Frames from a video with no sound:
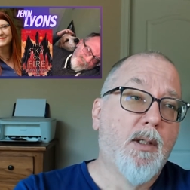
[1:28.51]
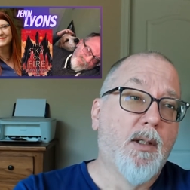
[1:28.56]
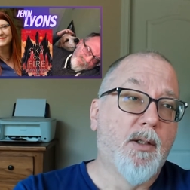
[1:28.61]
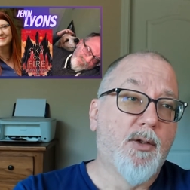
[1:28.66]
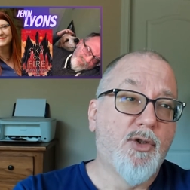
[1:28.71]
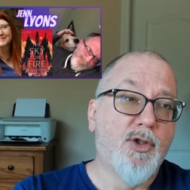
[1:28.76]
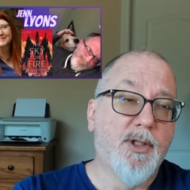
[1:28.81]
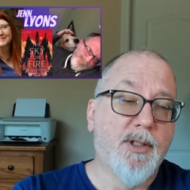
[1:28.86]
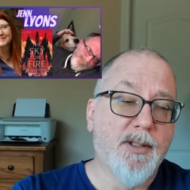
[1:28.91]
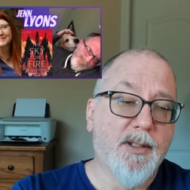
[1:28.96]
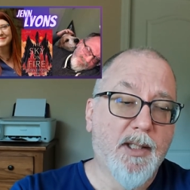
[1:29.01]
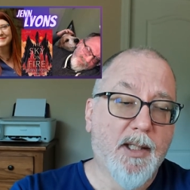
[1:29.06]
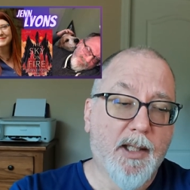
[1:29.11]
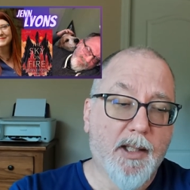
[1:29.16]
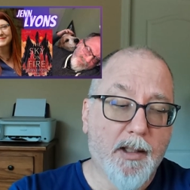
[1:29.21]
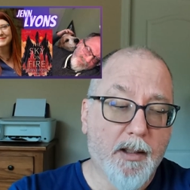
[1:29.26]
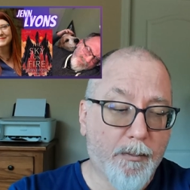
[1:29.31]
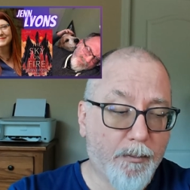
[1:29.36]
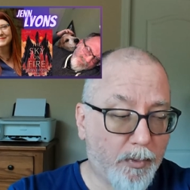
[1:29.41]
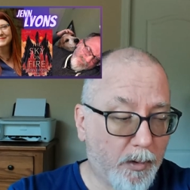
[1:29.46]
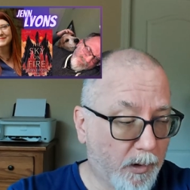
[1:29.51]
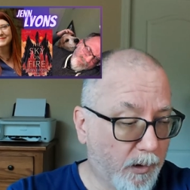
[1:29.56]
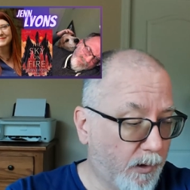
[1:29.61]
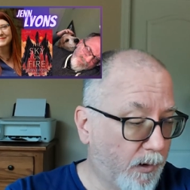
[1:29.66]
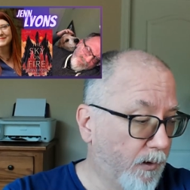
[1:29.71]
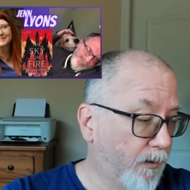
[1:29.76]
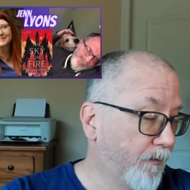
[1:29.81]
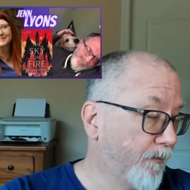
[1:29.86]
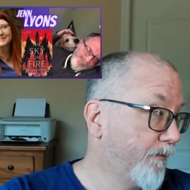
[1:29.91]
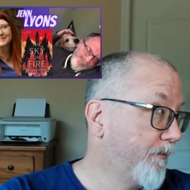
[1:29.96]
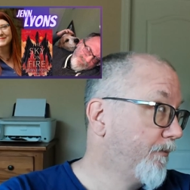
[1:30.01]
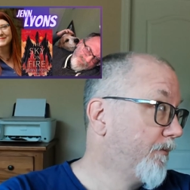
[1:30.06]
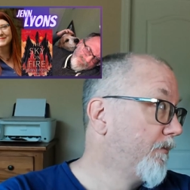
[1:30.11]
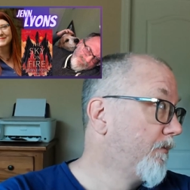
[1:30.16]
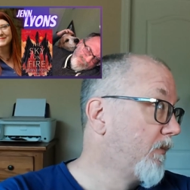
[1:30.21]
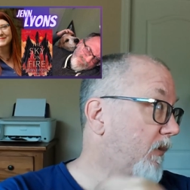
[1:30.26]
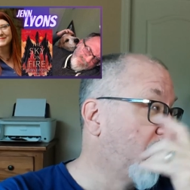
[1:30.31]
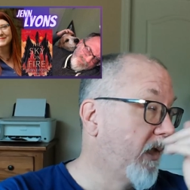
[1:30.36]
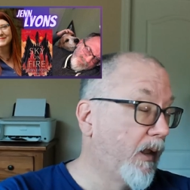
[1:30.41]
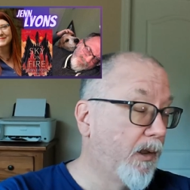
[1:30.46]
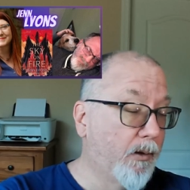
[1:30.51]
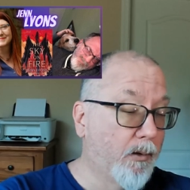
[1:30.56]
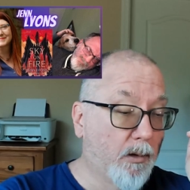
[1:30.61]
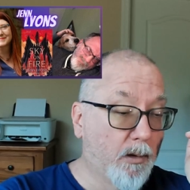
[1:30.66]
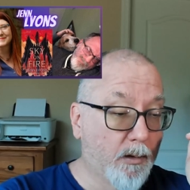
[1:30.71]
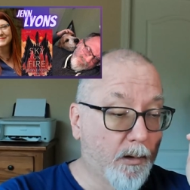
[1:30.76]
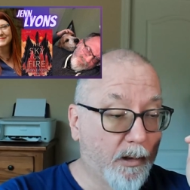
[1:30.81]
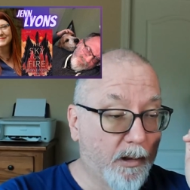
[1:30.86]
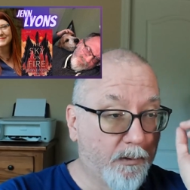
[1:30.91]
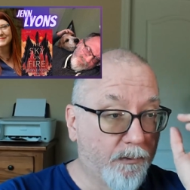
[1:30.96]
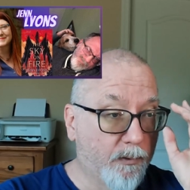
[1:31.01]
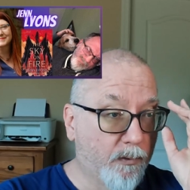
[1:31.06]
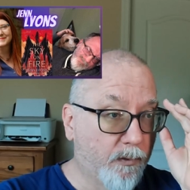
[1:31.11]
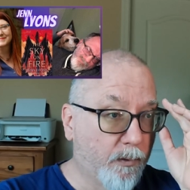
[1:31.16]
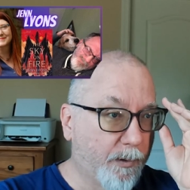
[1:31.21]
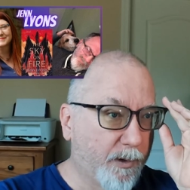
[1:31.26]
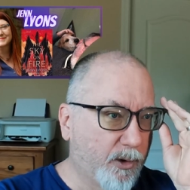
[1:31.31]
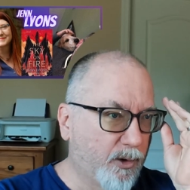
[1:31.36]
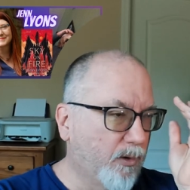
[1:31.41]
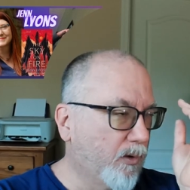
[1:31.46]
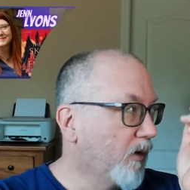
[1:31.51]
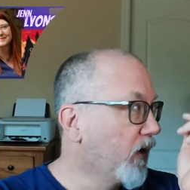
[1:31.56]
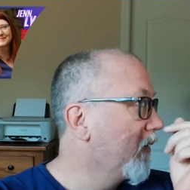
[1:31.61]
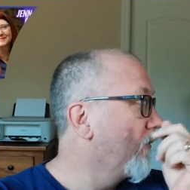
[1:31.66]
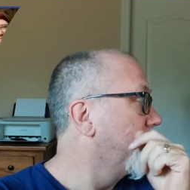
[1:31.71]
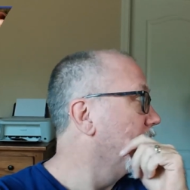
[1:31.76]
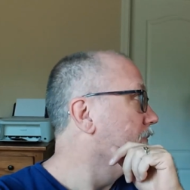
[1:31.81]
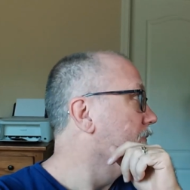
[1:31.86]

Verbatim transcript: She's got a book that I no longer have over my shoulder.